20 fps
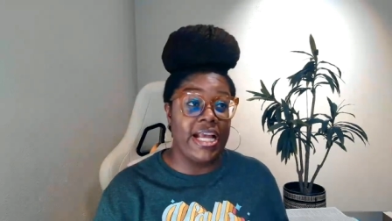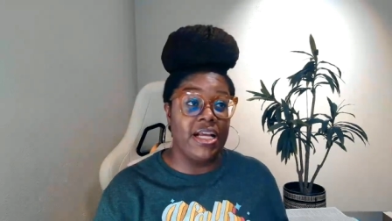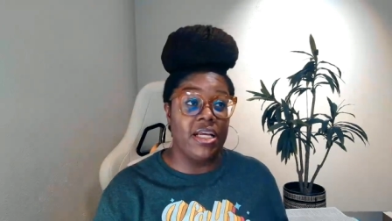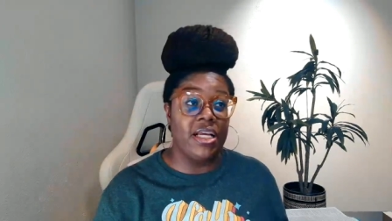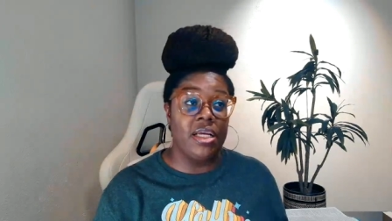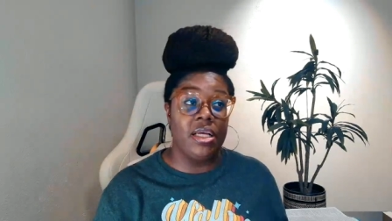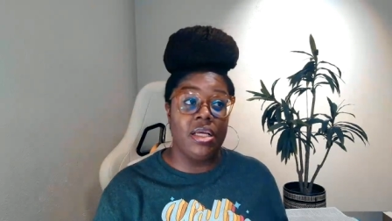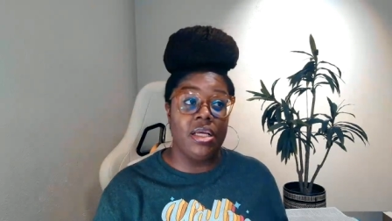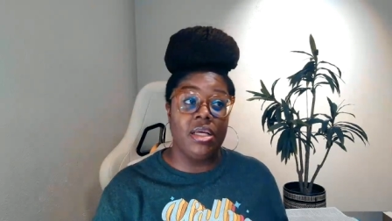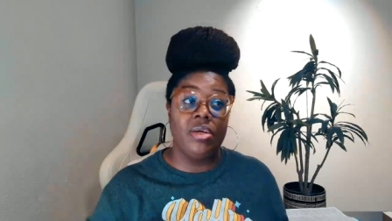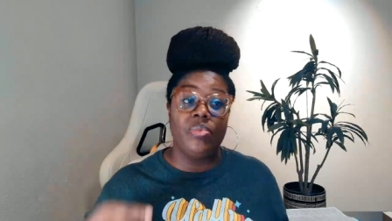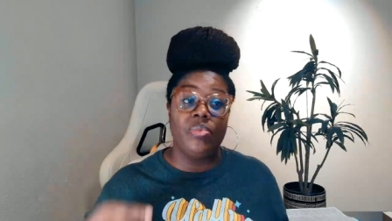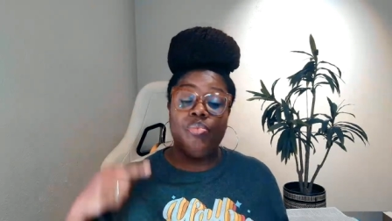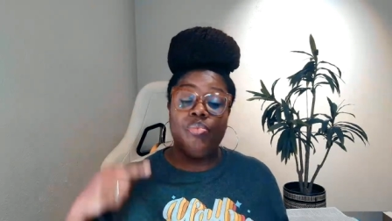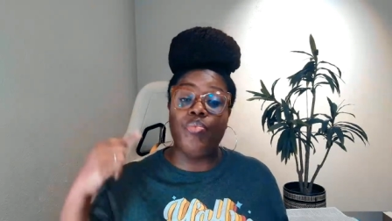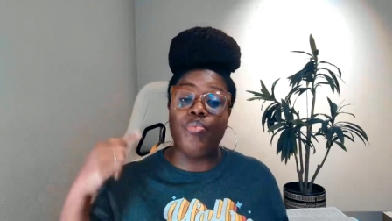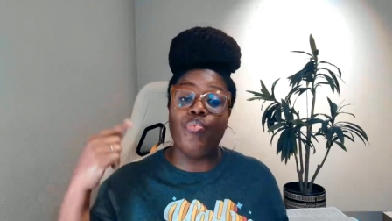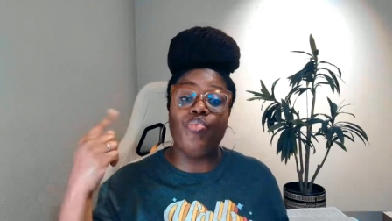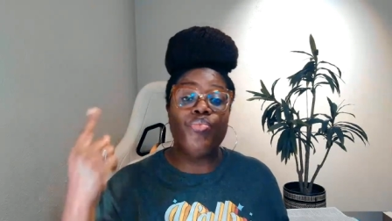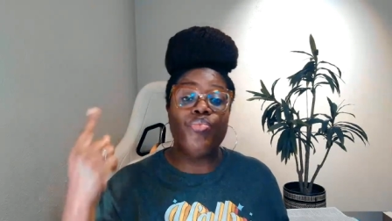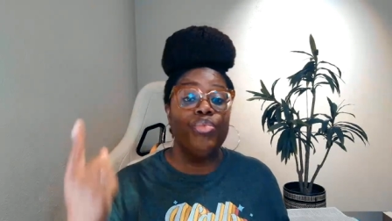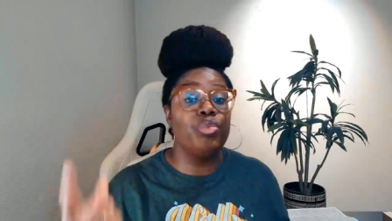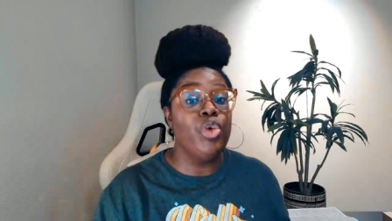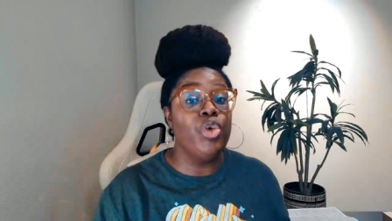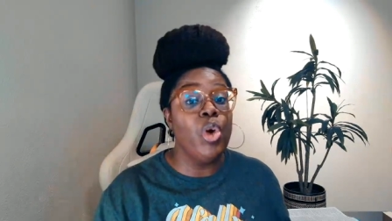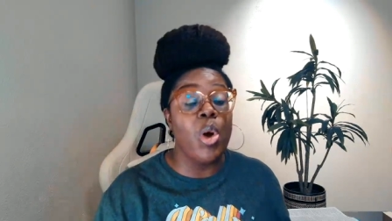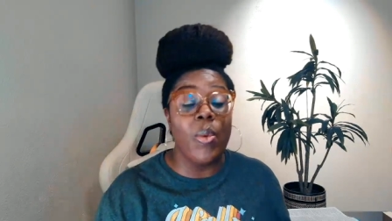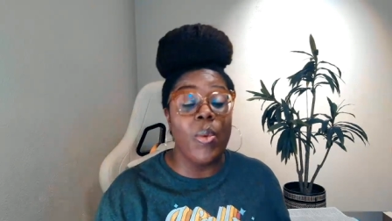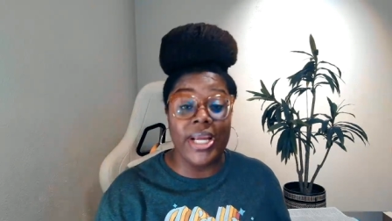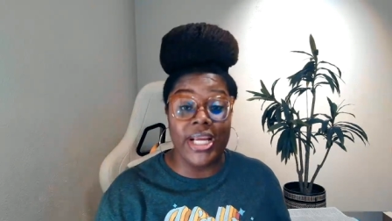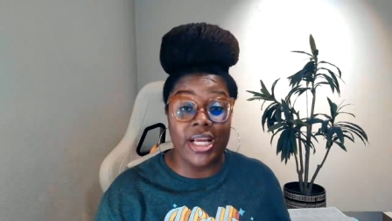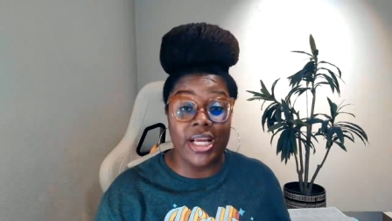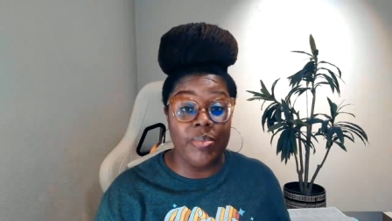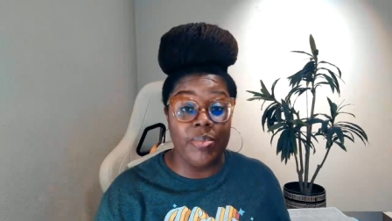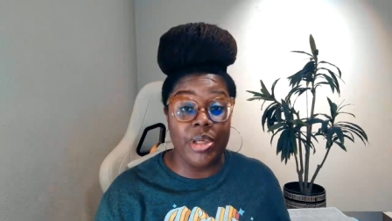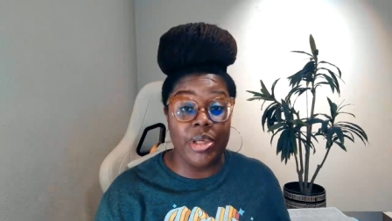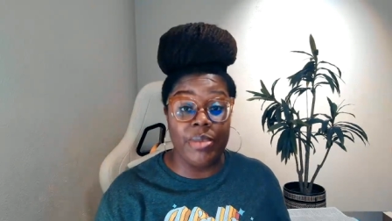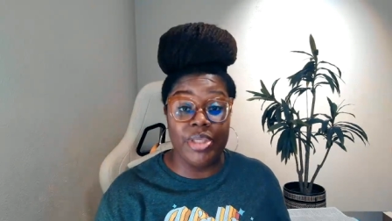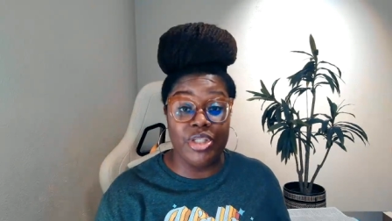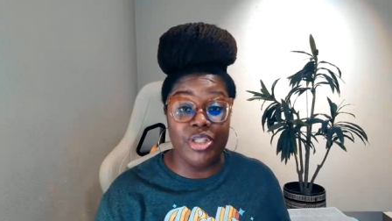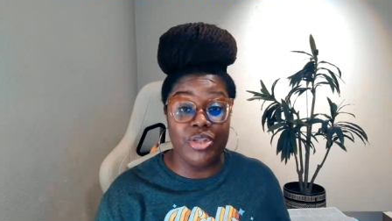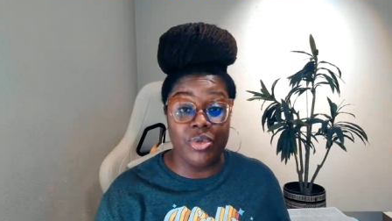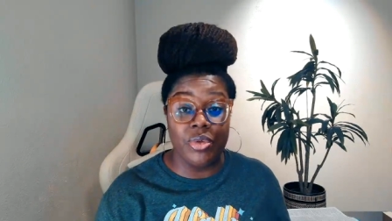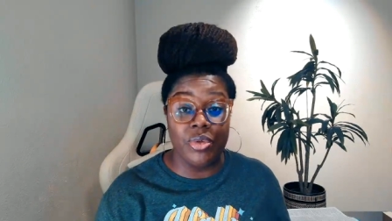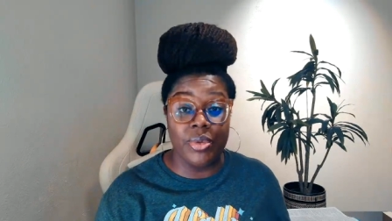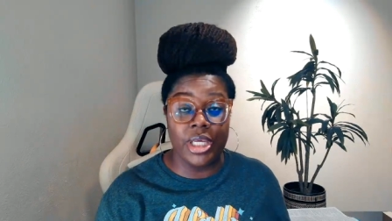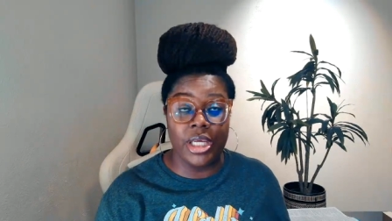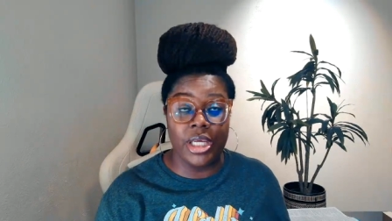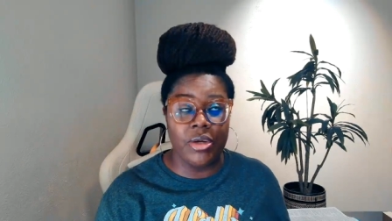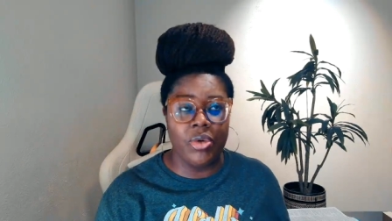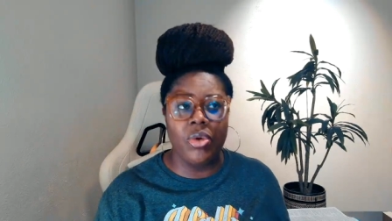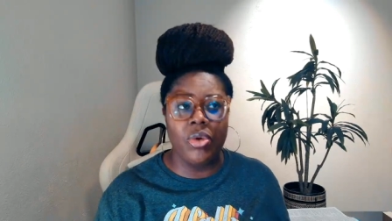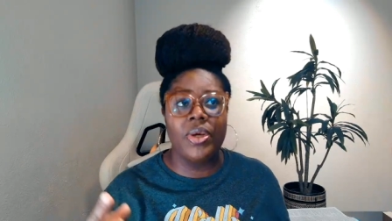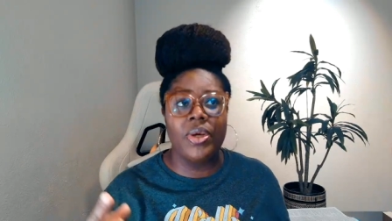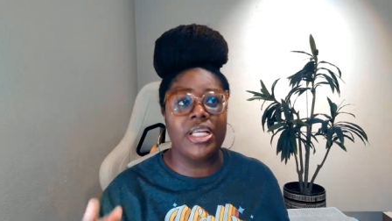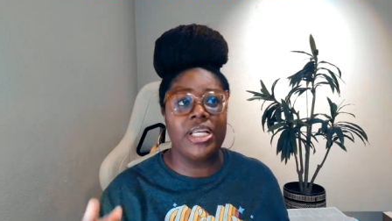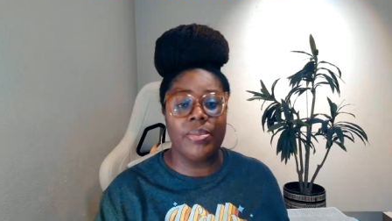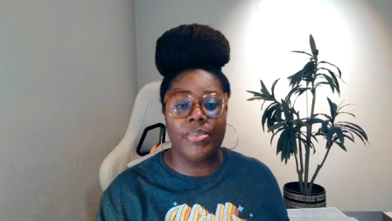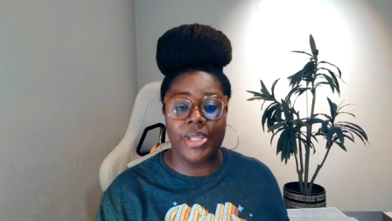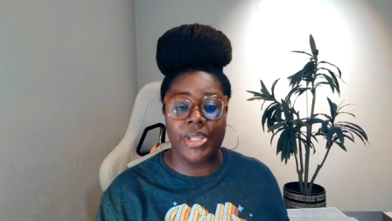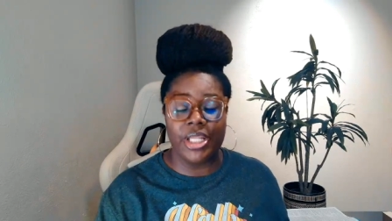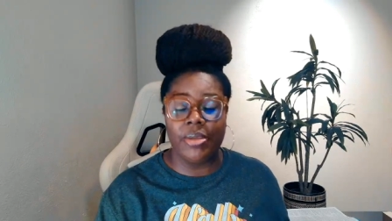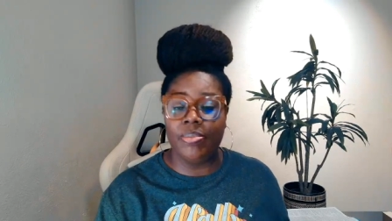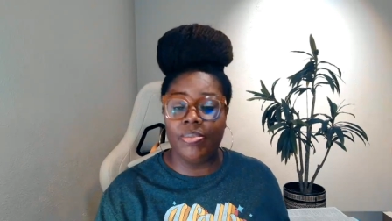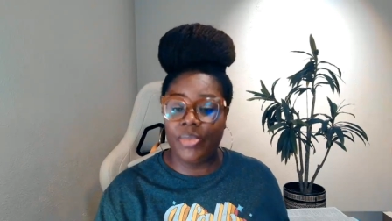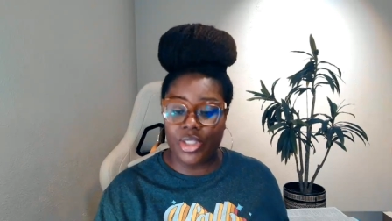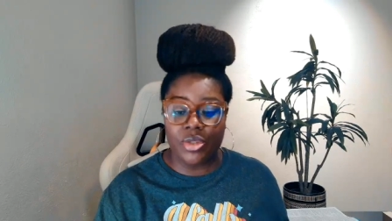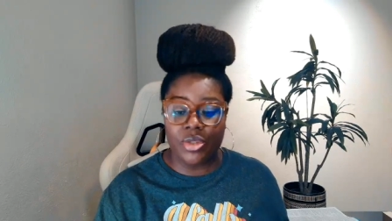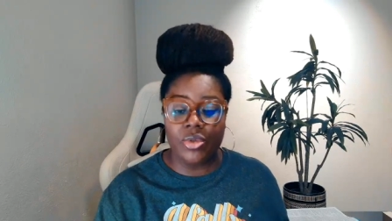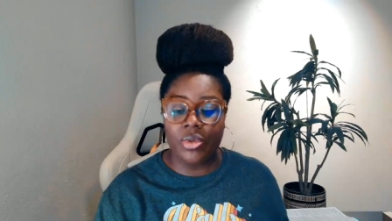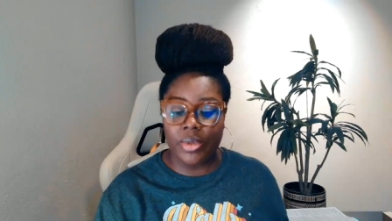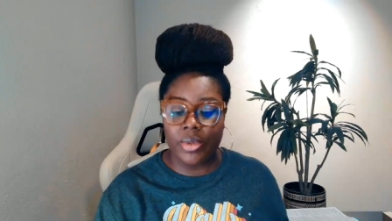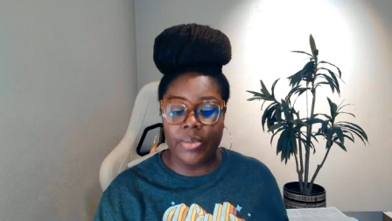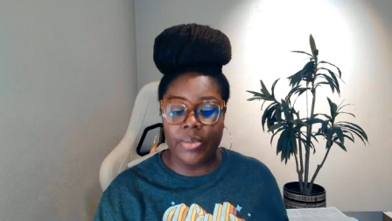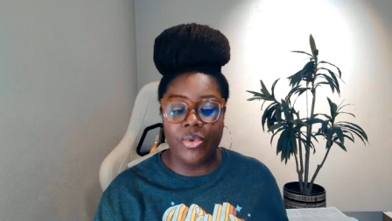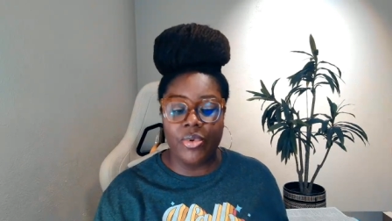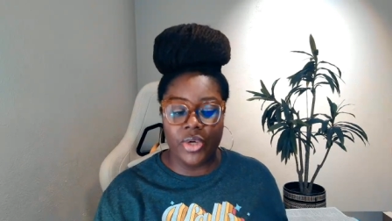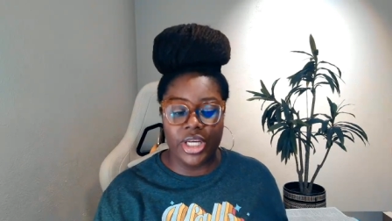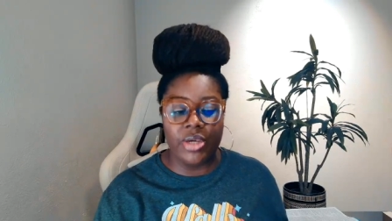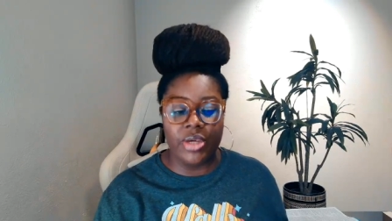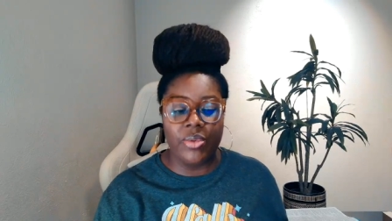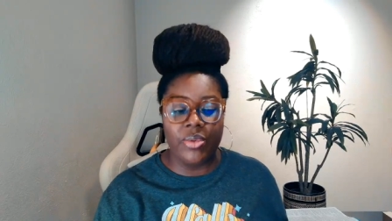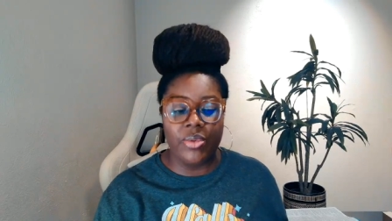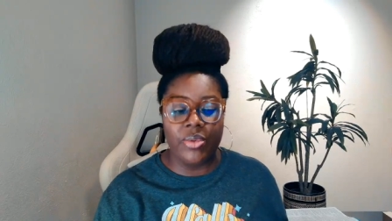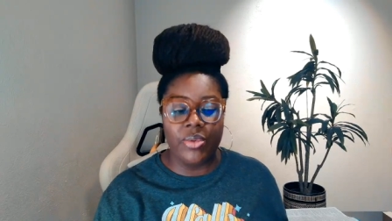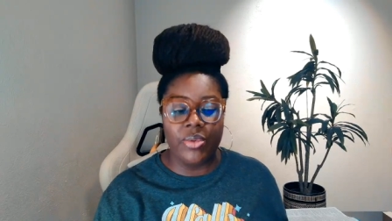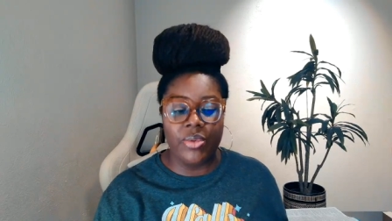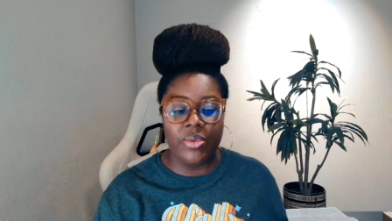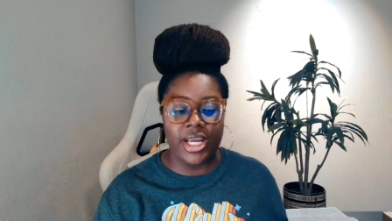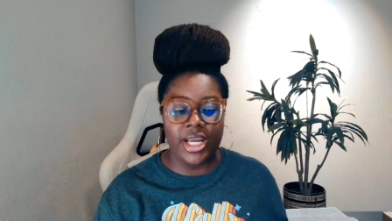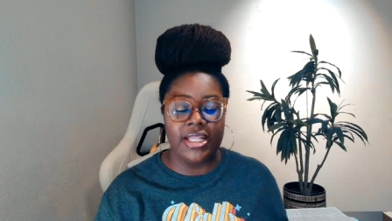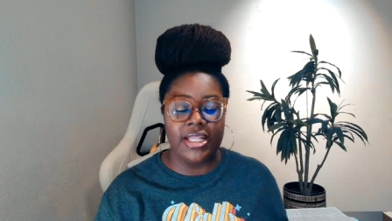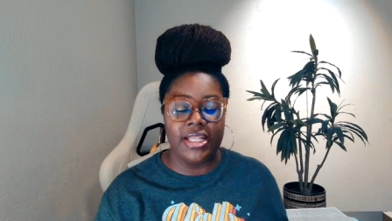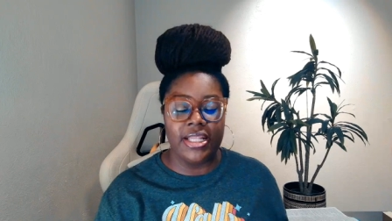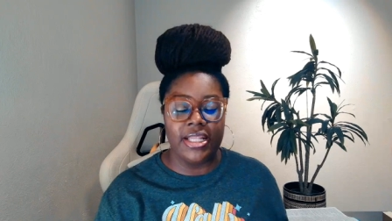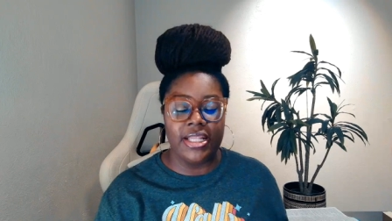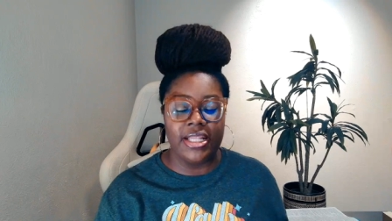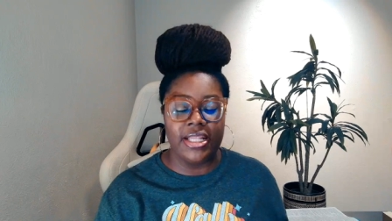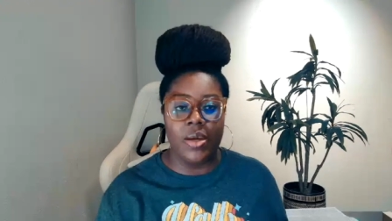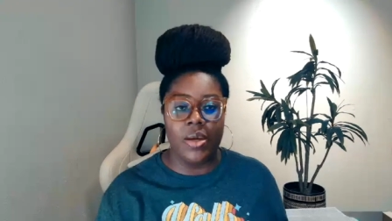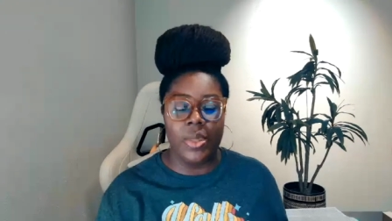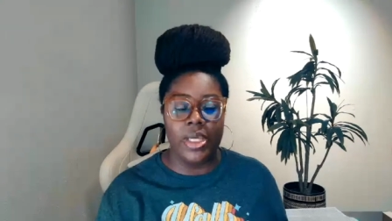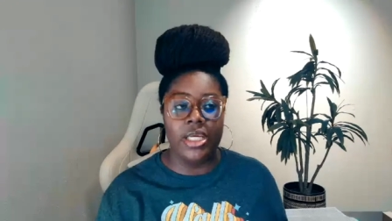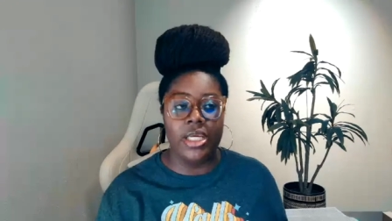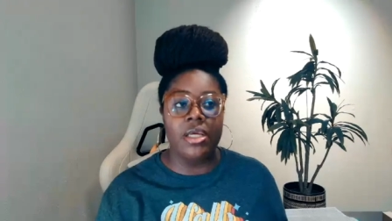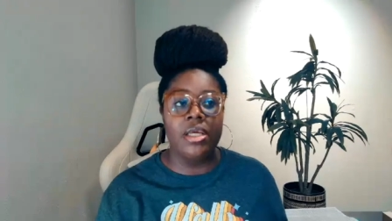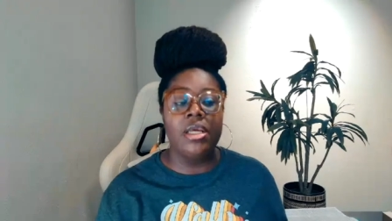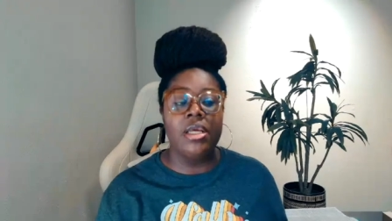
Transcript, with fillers: Uh, growing up in Missouri, uh, growing up in Missouri, born and raised in that area.